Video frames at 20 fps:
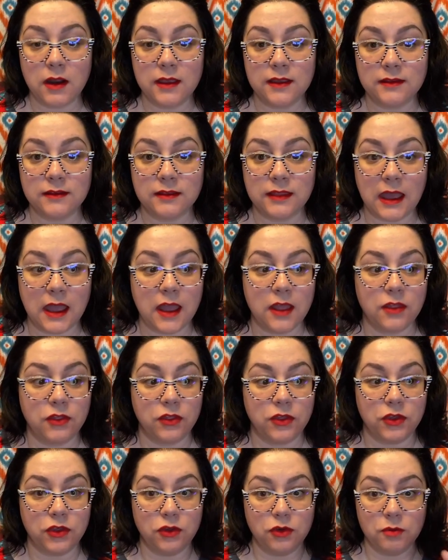is that the
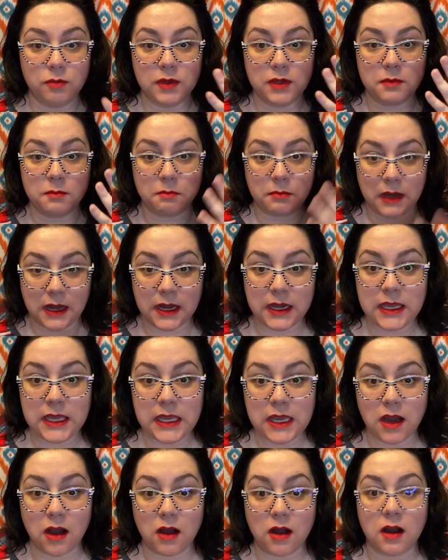human body,
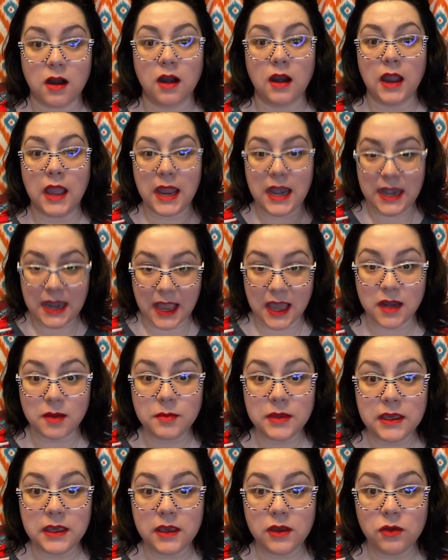our
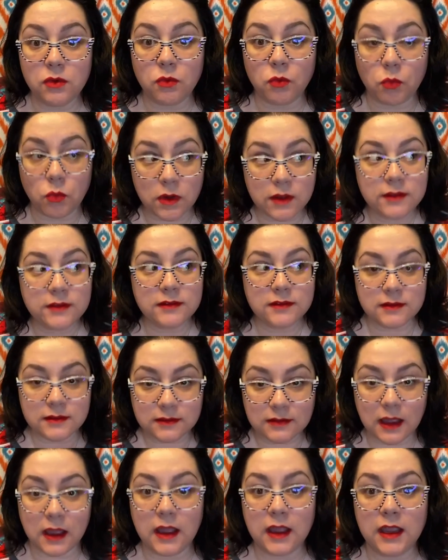anatomy, was
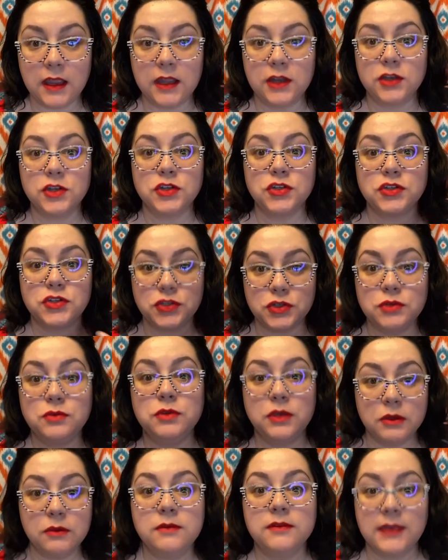designed to
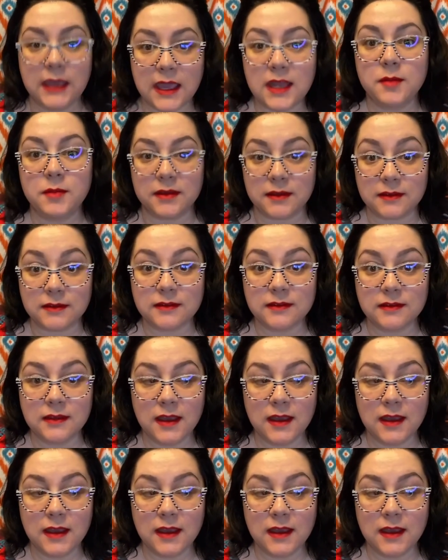use cannabis.